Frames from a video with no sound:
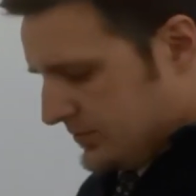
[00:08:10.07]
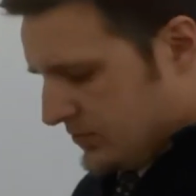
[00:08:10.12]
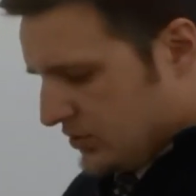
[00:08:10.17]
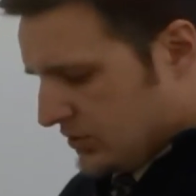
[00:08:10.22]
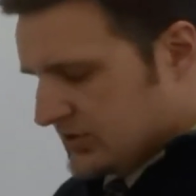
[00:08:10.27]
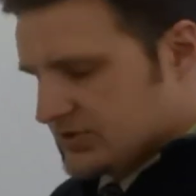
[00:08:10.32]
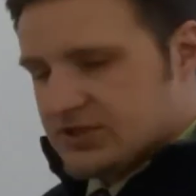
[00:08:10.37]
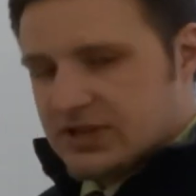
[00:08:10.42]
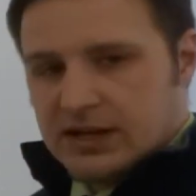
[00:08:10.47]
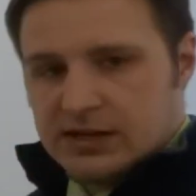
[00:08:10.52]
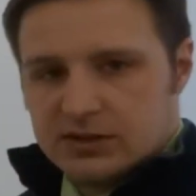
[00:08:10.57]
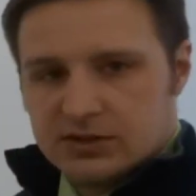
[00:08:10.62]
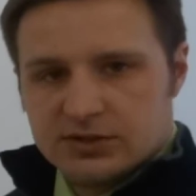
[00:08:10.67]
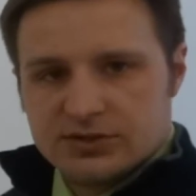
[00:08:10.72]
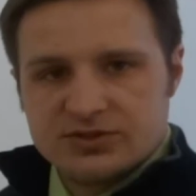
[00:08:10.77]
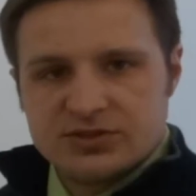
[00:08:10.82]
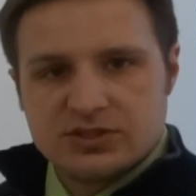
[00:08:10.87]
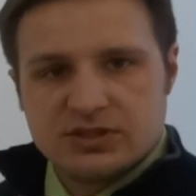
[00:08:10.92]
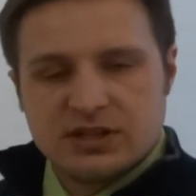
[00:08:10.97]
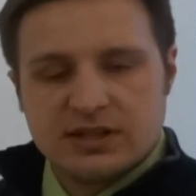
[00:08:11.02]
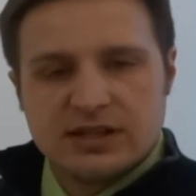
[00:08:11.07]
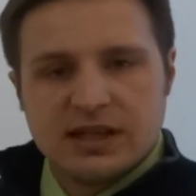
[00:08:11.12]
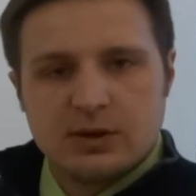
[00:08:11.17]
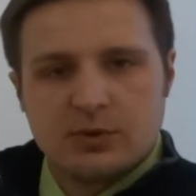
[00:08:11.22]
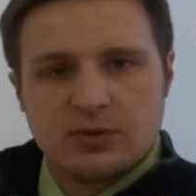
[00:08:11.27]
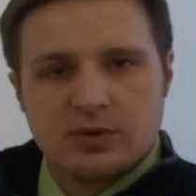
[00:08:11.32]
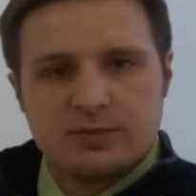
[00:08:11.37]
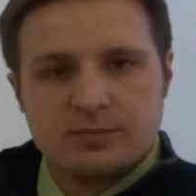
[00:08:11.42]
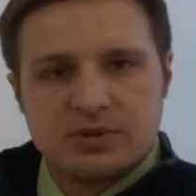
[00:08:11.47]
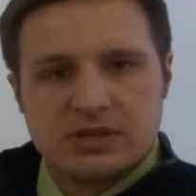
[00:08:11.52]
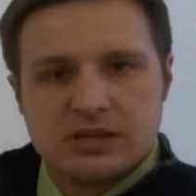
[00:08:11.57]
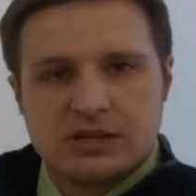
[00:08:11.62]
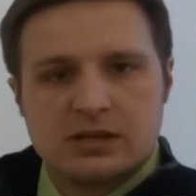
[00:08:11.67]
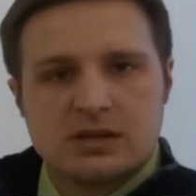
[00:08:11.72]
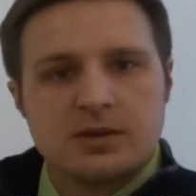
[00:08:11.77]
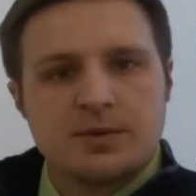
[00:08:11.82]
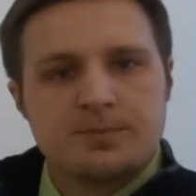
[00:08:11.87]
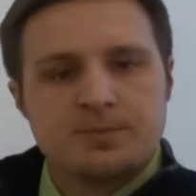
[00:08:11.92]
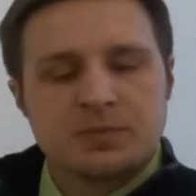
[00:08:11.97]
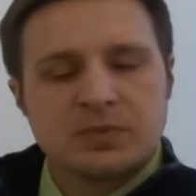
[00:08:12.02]
motorcycles that they would be
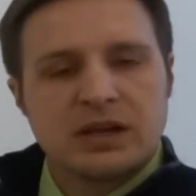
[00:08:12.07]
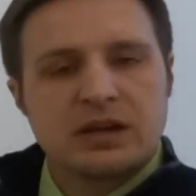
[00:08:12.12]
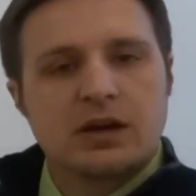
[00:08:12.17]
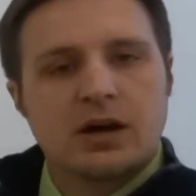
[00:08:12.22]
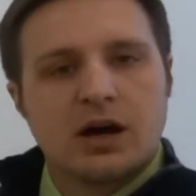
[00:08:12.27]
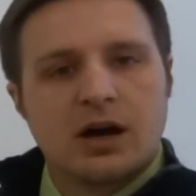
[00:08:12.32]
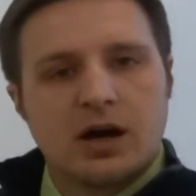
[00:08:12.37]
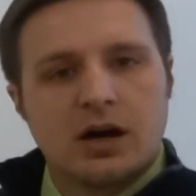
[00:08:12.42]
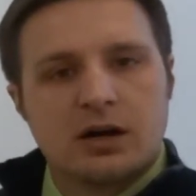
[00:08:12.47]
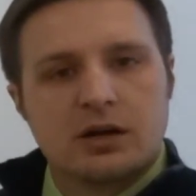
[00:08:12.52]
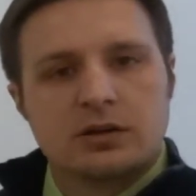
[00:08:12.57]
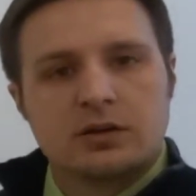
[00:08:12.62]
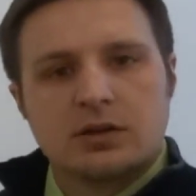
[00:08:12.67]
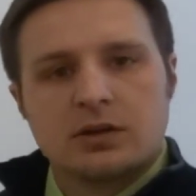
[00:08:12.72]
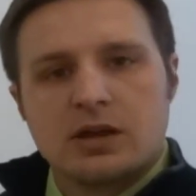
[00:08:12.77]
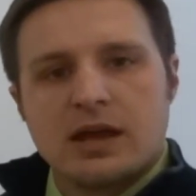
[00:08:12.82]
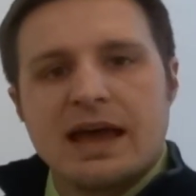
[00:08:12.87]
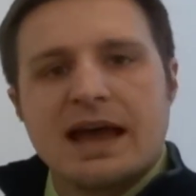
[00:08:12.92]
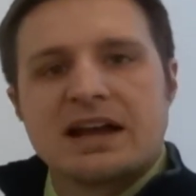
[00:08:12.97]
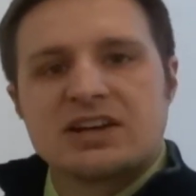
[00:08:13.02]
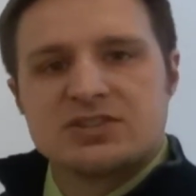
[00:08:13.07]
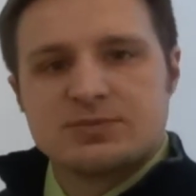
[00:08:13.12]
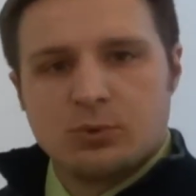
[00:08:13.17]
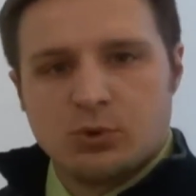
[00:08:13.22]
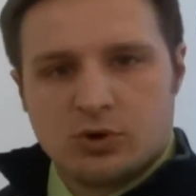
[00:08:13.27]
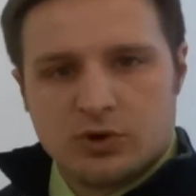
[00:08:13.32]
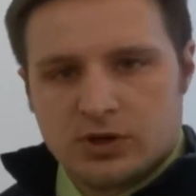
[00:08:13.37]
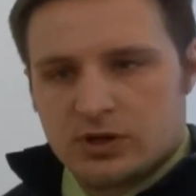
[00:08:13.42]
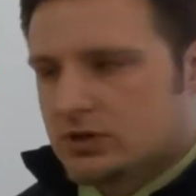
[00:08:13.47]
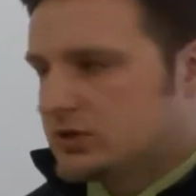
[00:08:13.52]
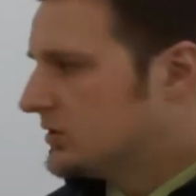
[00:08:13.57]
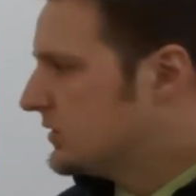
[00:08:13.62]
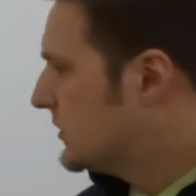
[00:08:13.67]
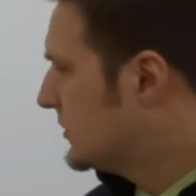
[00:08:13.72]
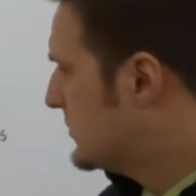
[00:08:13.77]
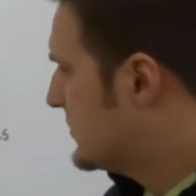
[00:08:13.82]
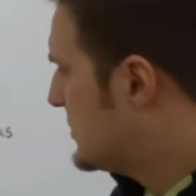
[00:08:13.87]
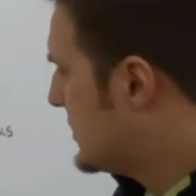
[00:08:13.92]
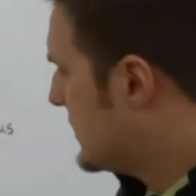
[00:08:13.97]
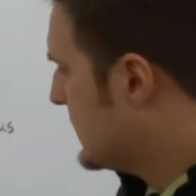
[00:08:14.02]
exporting
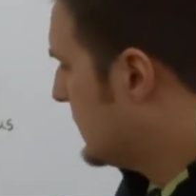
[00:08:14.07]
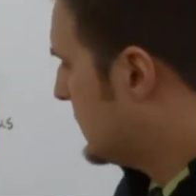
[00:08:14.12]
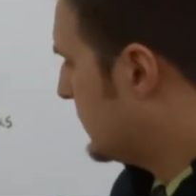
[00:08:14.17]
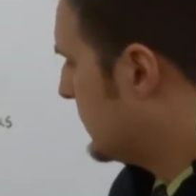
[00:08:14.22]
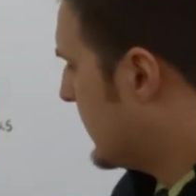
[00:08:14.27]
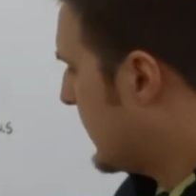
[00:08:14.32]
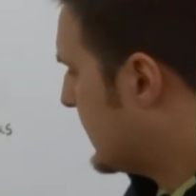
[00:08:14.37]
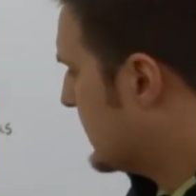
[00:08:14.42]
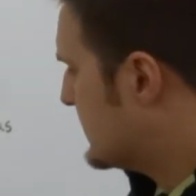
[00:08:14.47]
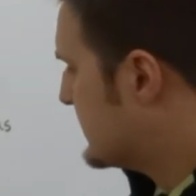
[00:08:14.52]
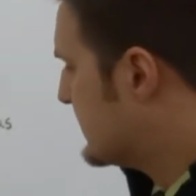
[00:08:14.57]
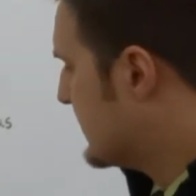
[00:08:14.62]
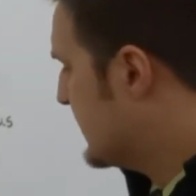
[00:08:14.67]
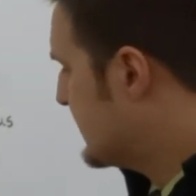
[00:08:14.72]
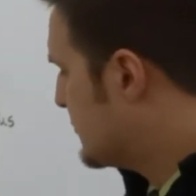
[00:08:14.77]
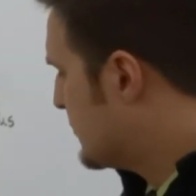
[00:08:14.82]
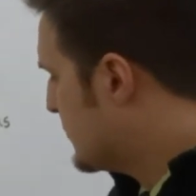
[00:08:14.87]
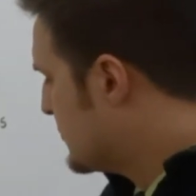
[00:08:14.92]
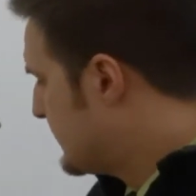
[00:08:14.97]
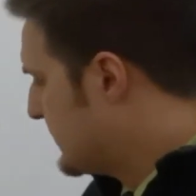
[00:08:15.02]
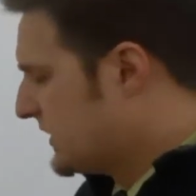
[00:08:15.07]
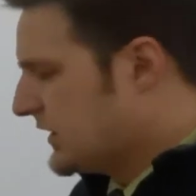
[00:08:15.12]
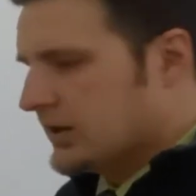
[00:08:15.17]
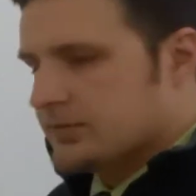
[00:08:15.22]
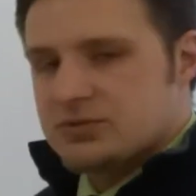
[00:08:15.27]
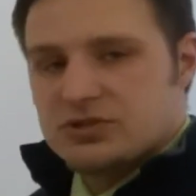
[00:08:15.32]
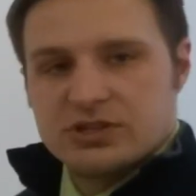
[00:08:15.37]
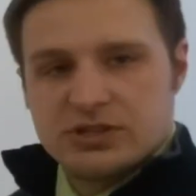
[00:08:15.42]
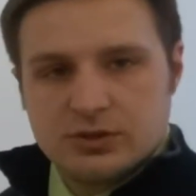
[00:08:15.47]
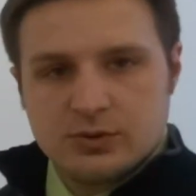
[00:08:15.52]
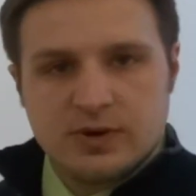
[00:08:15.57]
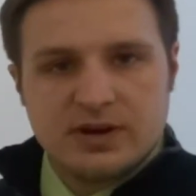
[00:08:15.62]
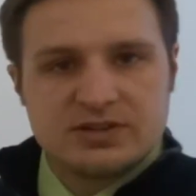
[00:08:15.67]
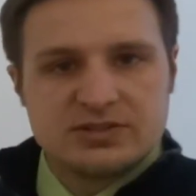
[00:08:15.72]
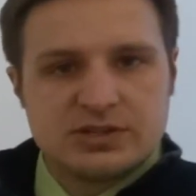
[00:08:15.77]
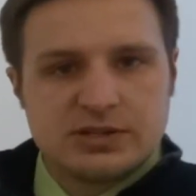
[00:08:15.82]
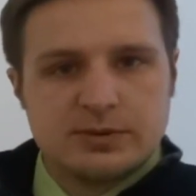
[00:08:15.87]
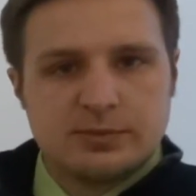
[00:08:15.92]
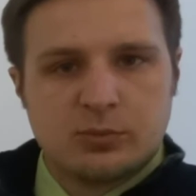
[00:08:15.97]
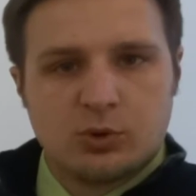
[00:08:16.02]
to the United States, which becomes the
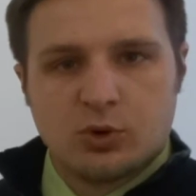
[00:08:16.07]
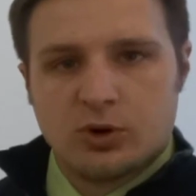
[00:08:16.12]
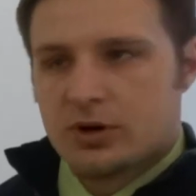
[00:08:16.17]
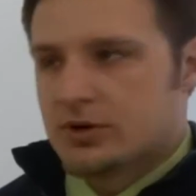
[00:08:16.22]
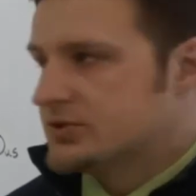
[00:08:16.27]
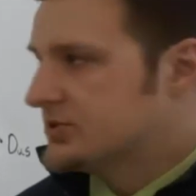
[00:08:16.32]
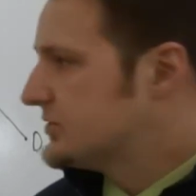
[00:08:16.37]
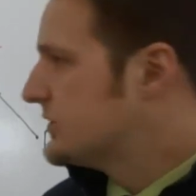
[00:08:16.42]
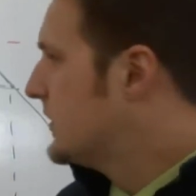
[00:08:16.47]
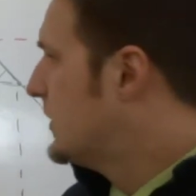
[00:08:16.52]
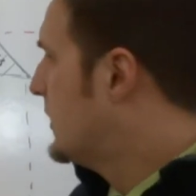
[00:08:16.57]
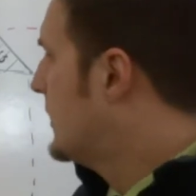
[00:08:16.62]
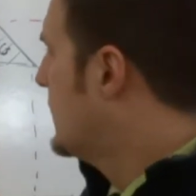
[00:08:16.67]
U.S. imports.